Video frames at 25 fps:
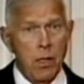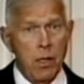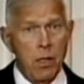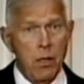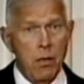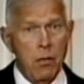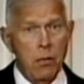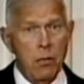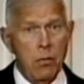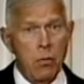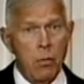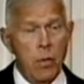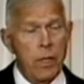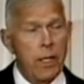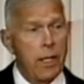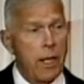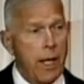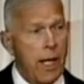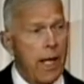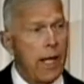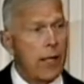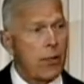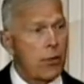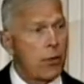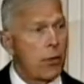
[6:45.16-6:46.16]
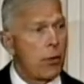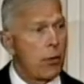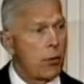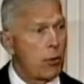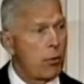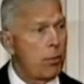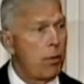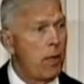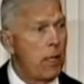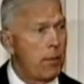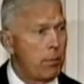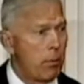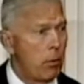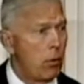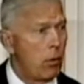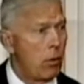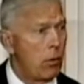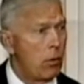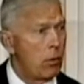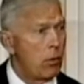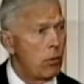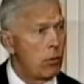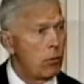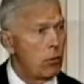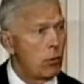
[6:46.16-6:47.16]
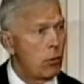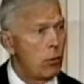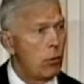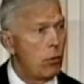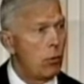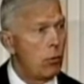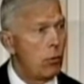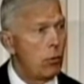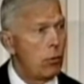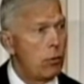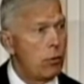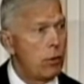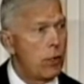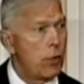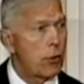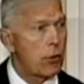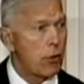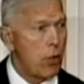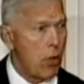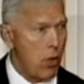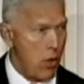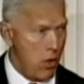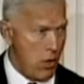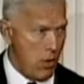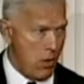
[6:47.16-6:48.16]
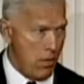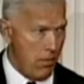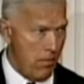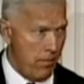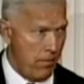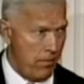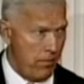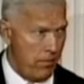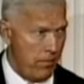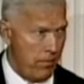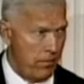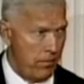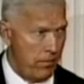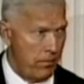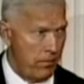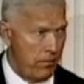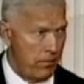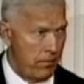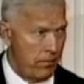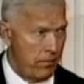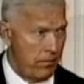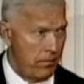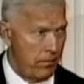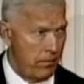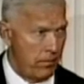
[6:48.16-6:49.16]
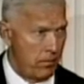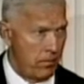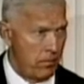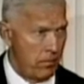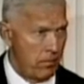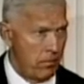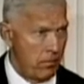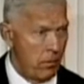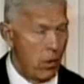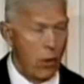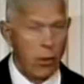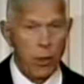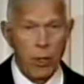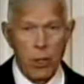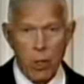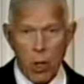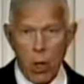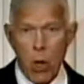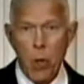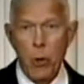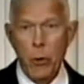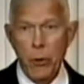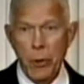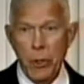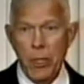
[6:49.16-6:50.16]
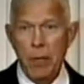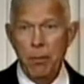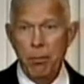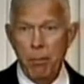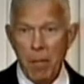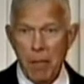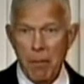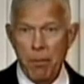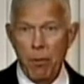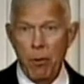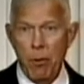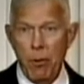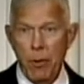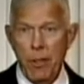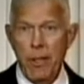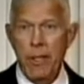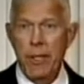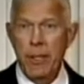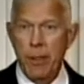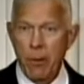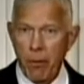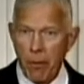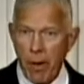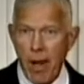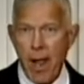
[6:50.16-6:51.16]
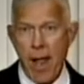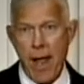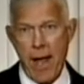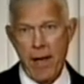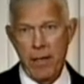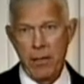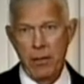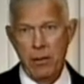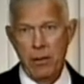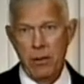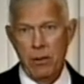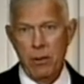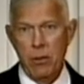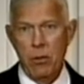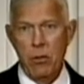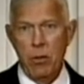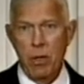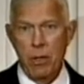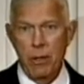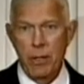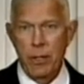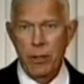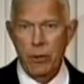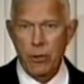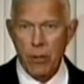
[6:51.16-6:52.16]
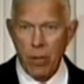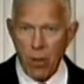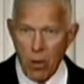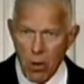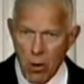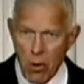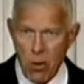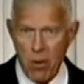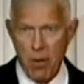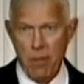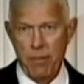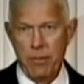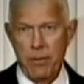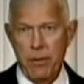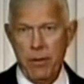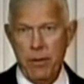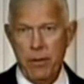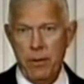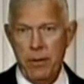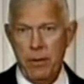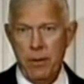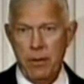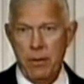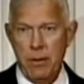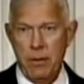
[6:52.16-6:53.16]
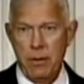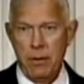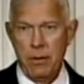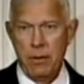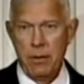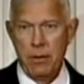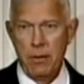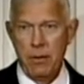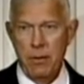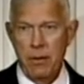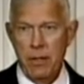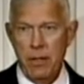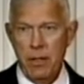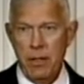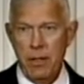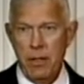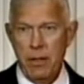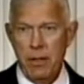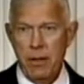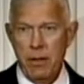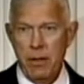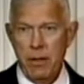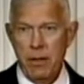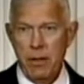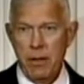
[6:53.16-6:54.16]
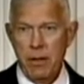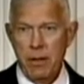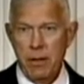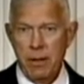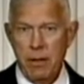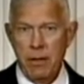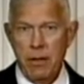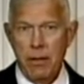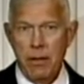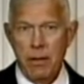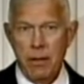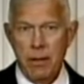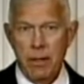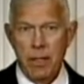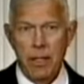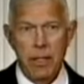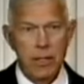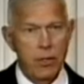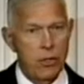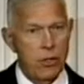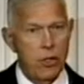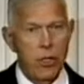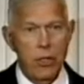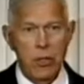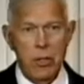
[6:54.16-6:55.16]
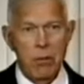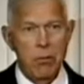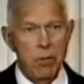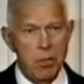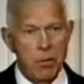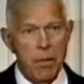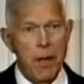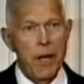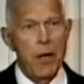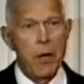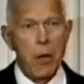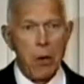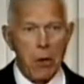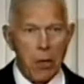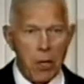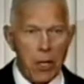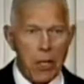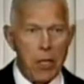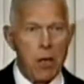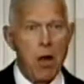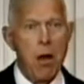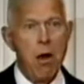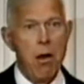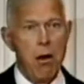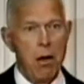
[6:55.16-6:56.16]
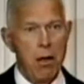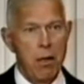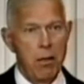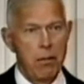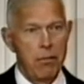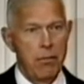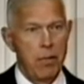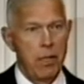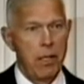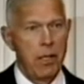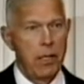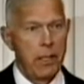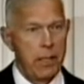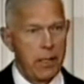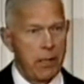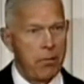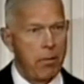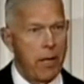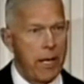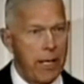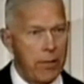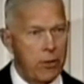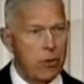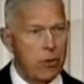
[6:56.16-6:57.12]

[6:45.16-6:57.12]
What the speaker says: We asked those people to disarm. They're the only people in Iraq who are disarmed. Okay. A decision was made early on by Ambassador